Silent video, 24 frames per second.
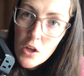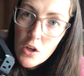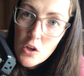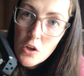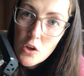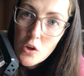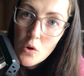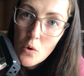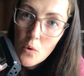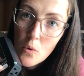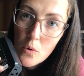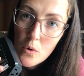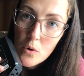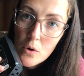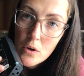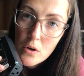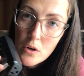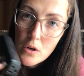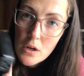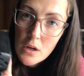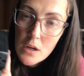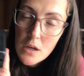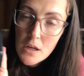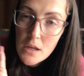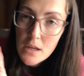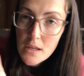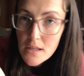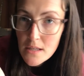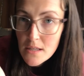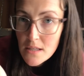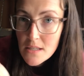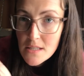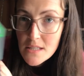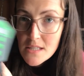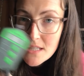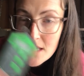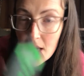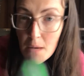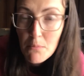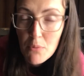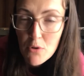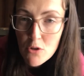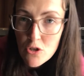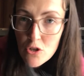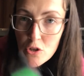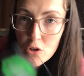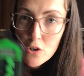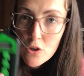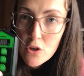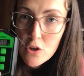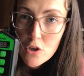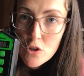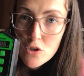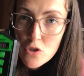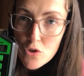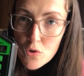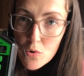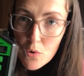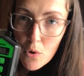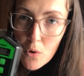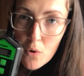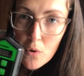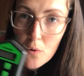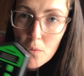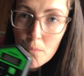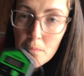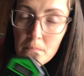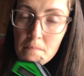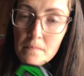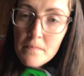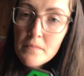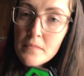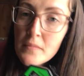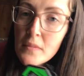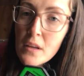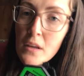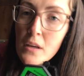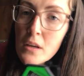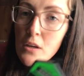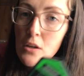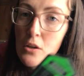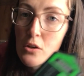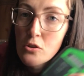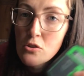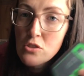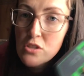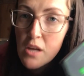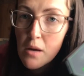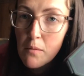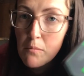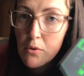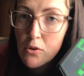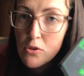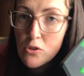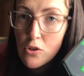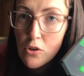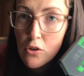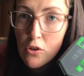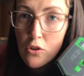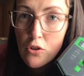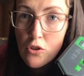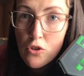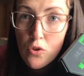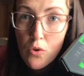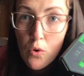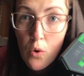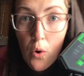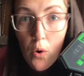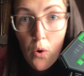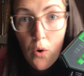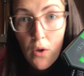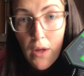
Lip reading: your temperature control. Your temperature control